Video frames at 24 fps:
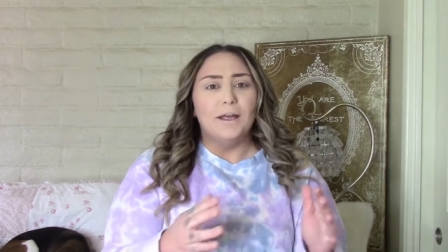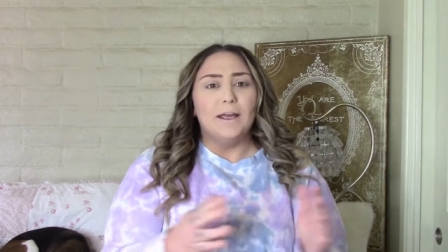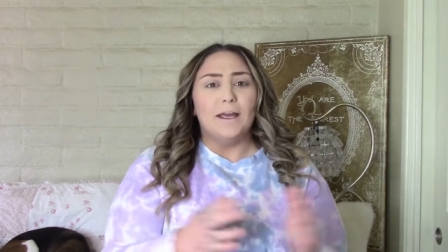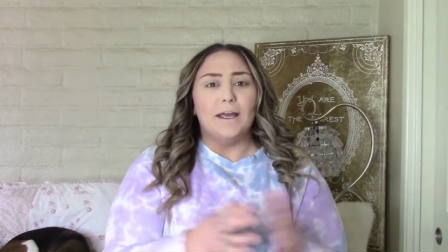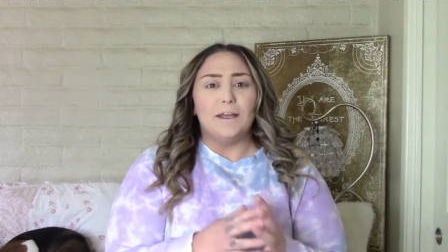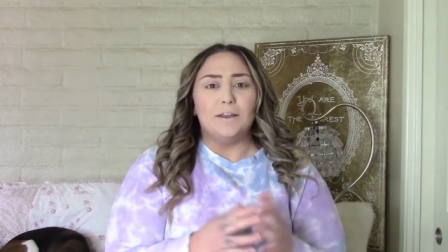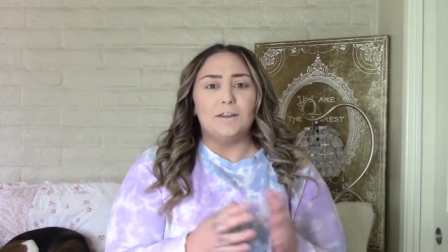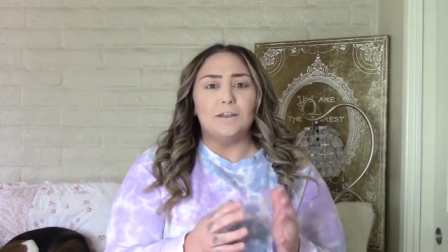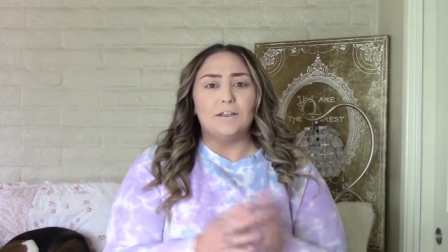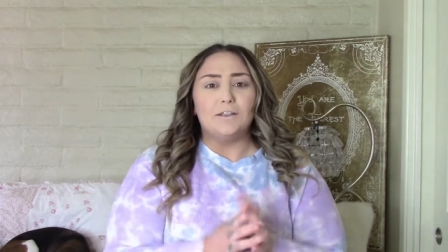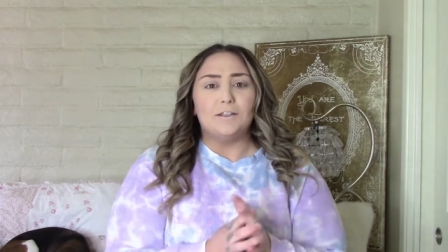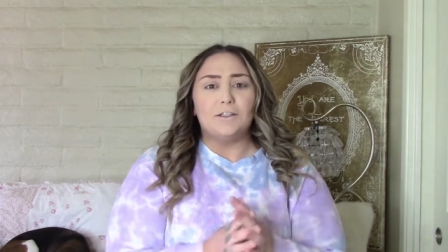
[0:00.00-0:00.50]

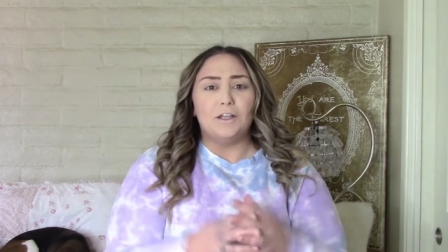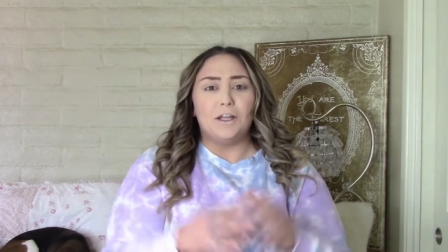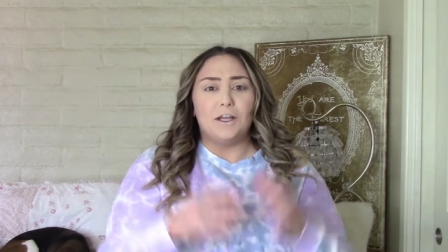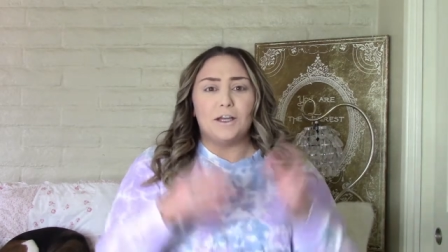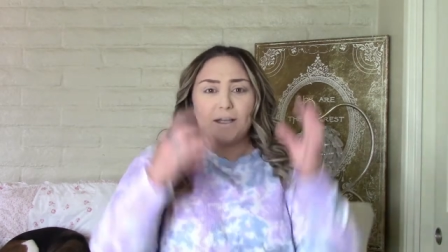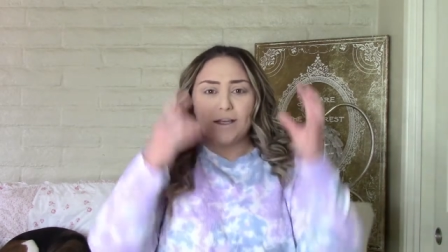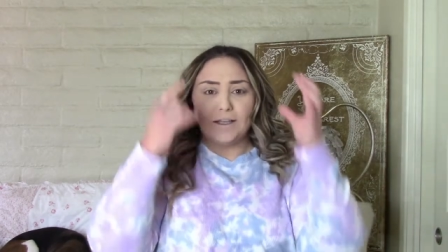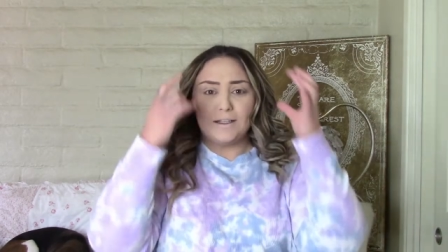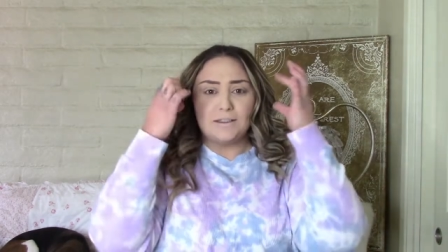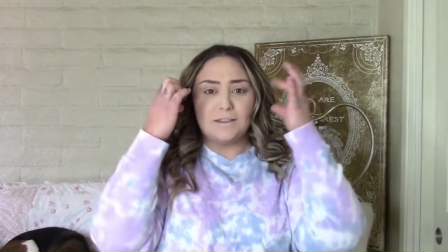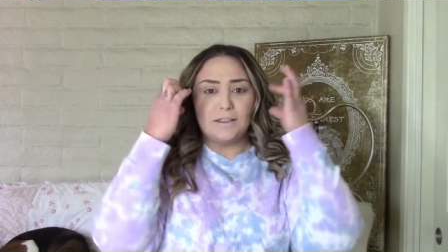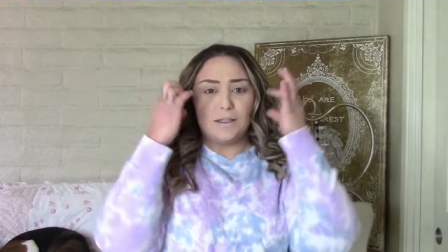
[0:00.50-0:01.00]
in this
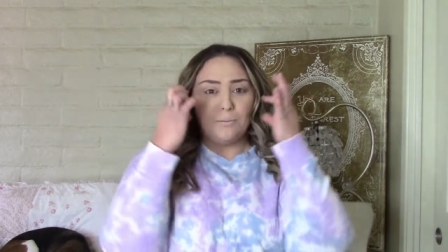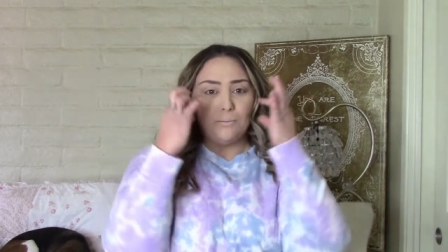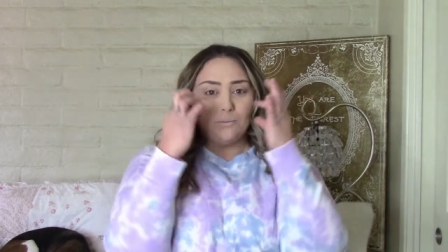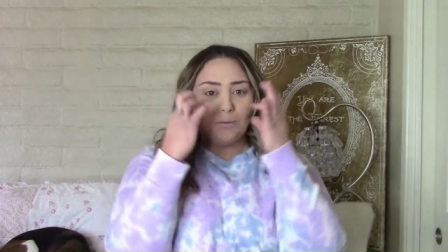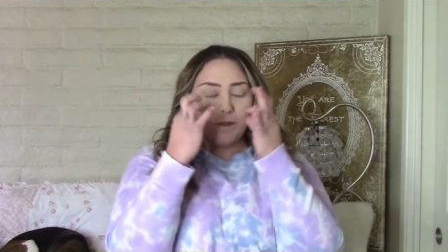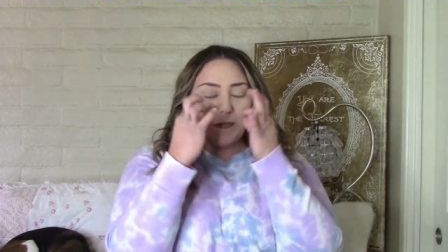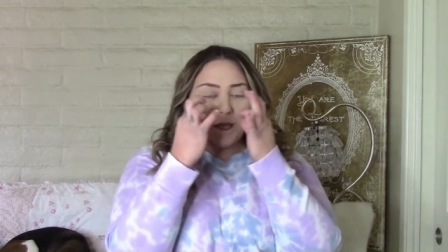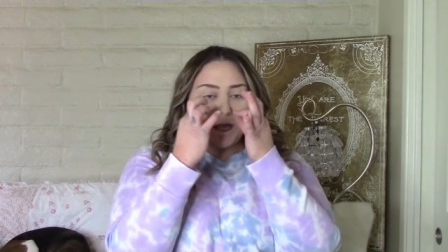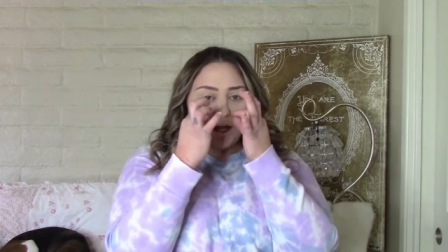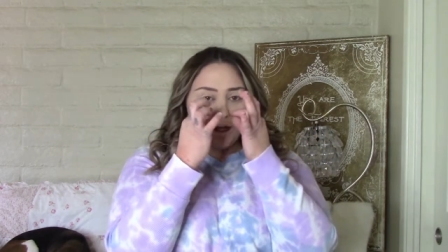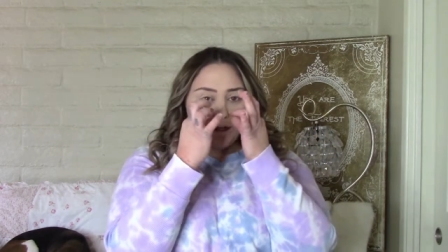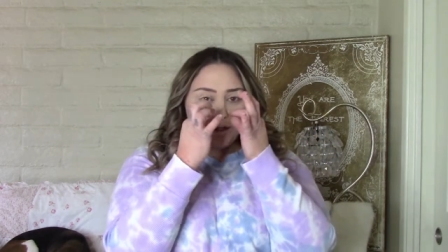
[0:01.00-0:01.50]
look is the
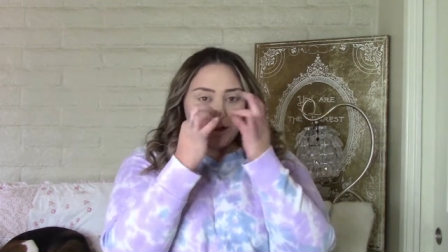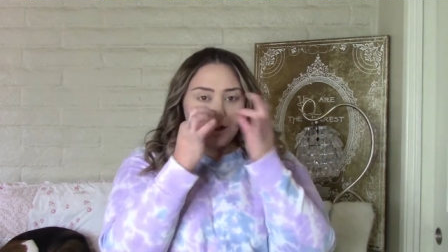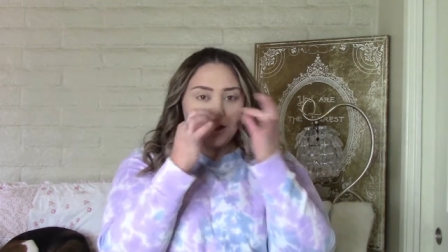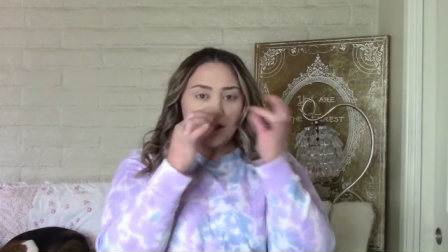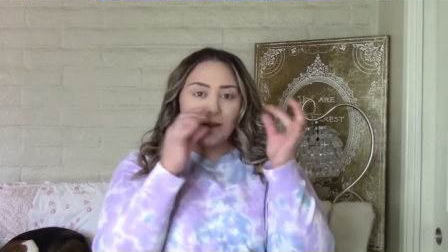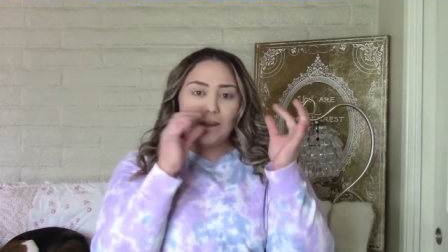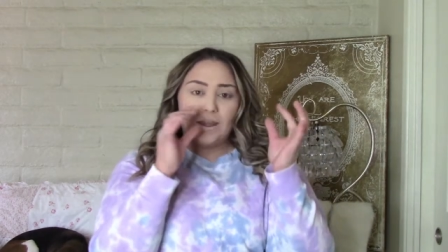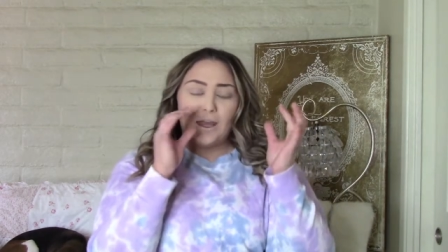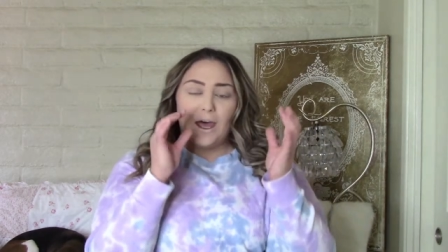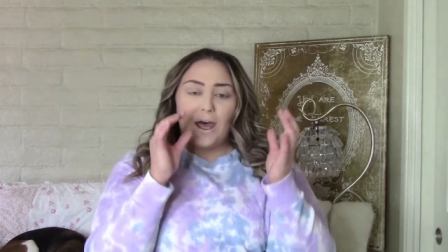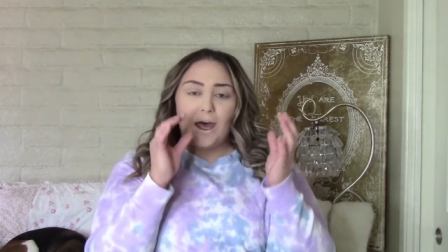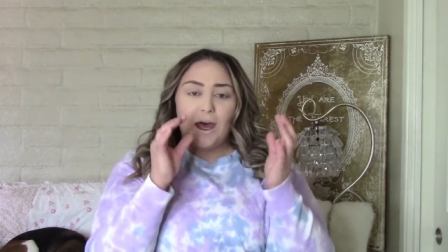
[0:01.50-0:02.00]
blush
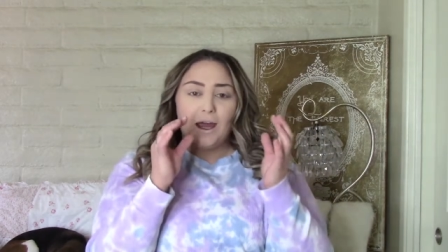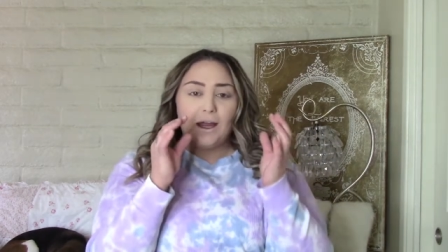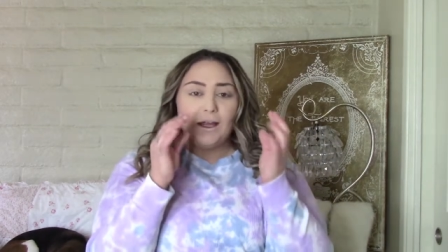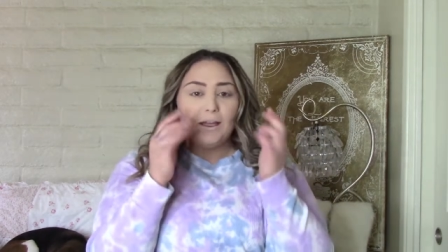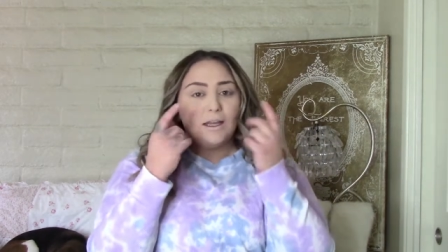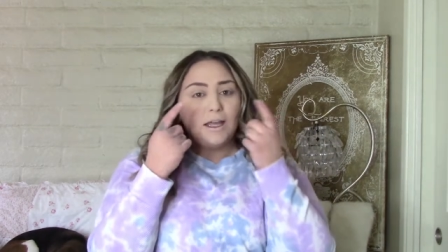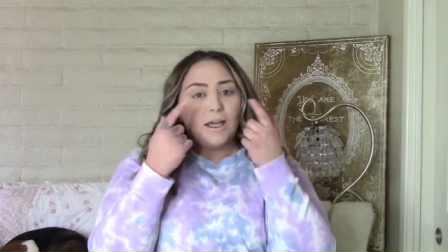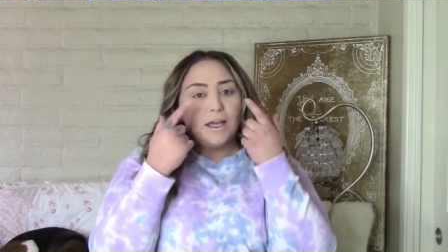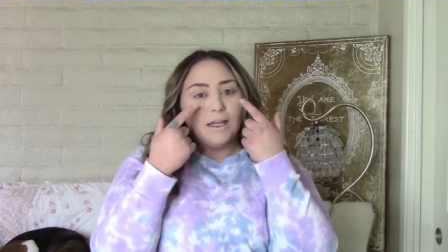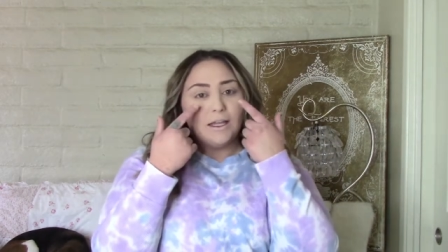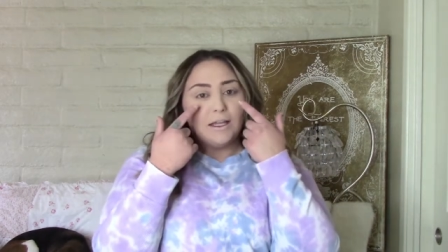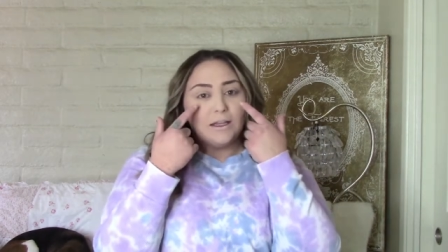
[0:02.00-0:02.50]
and the
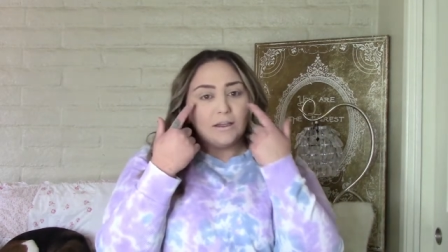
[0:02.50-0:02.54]
highlight